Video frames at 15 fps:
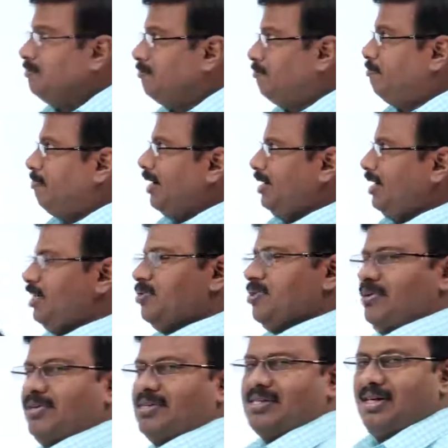better
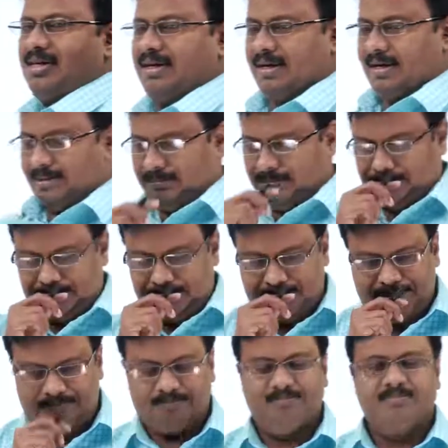universal gate.
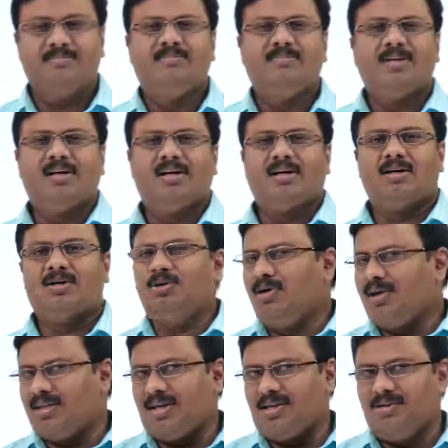Who
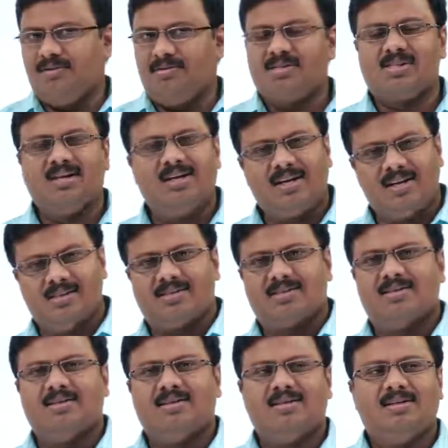are the universal
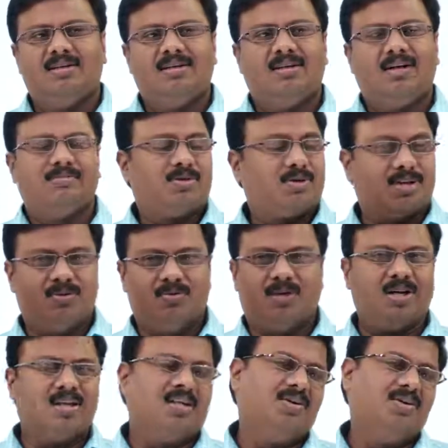gates?
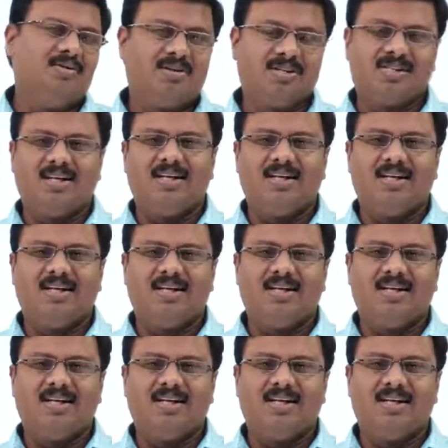What are the universal